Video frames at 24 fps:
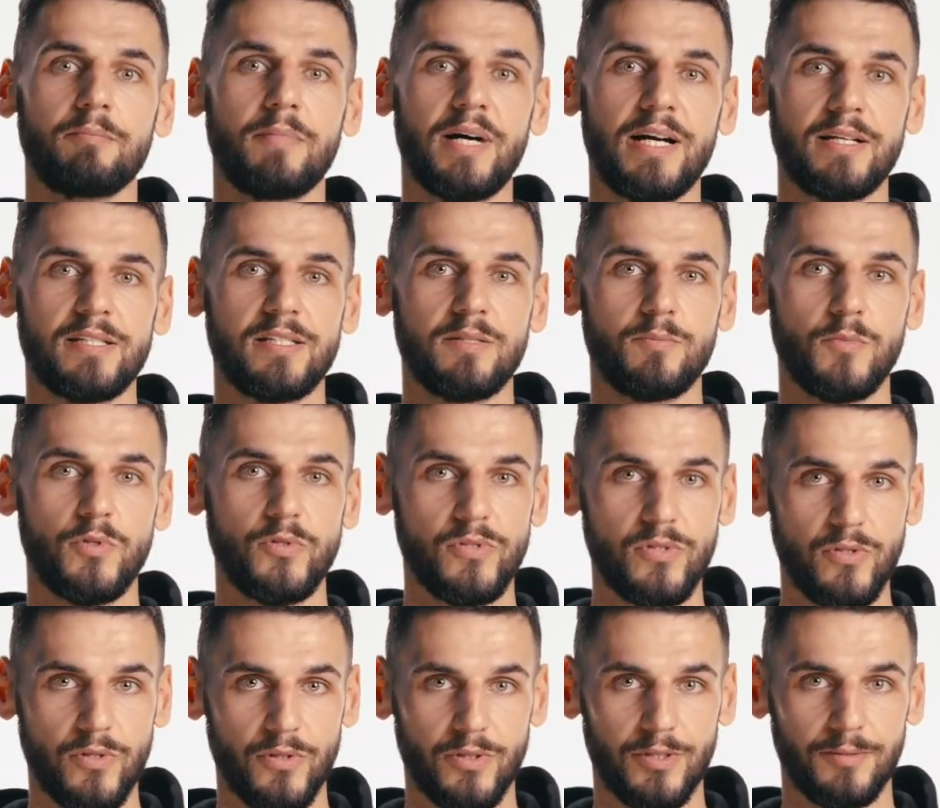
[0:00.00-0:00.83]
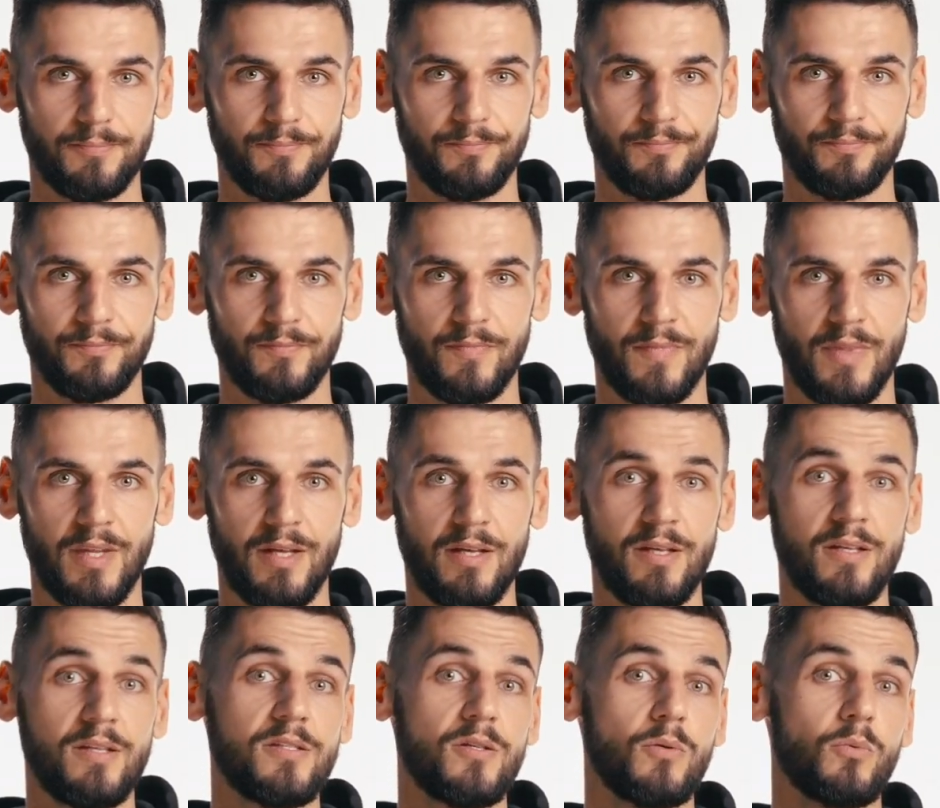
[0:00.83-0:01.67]
maximum score.
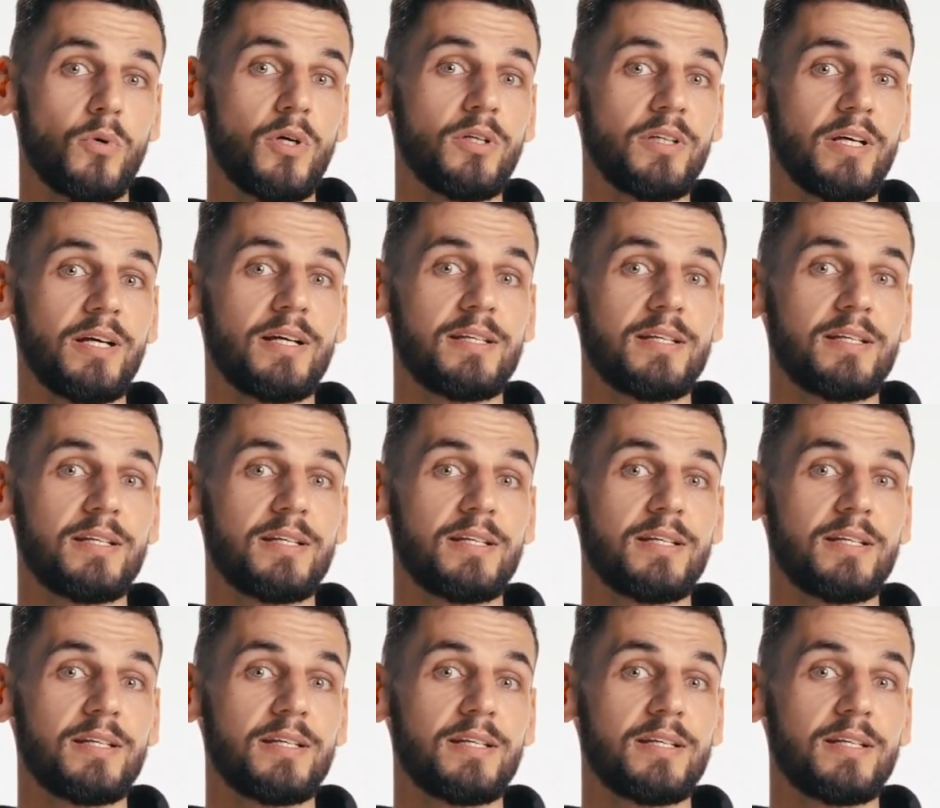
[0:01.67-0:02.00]
So what